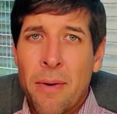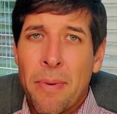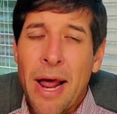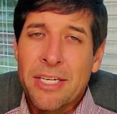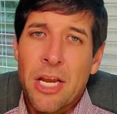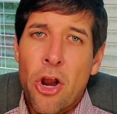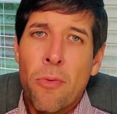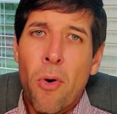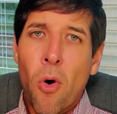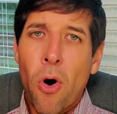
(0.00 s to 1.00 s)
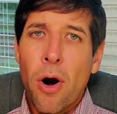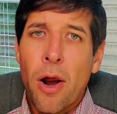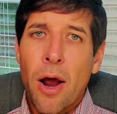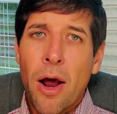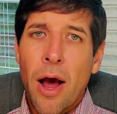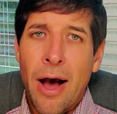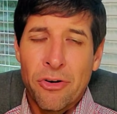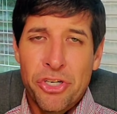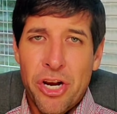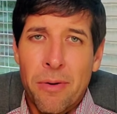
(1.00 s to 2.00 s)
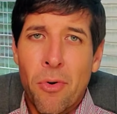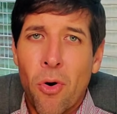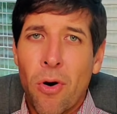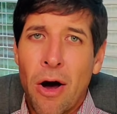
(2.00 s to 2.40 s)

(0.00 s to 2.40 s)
But as I know more, I'll share more.